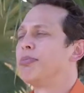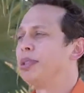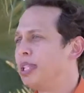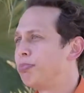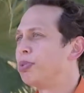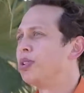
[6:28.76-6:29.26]

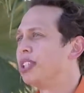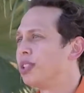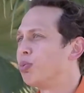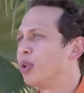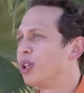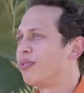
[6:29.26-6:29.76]
people in
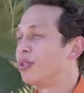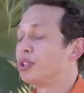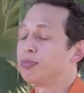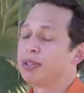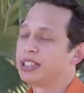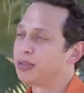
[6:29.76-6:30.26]
the
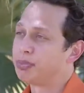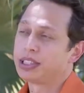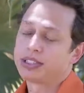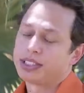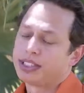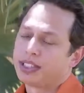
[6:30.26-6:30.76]
workforce, but
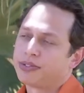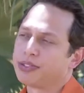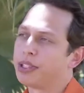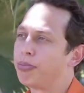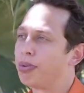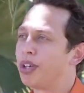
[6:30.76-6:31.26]
especially
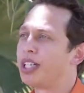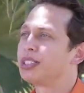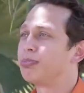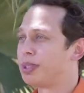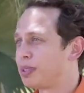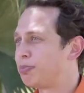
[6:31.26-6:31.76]
off-land
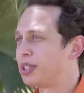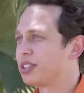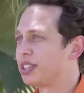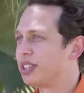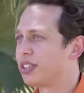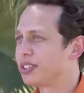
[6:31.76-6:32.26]
bias, but
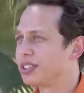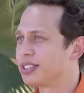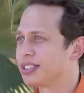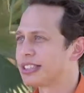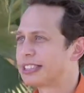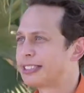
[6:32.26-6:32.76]
especially
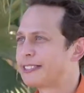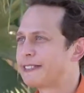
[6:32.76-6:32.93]
doctors.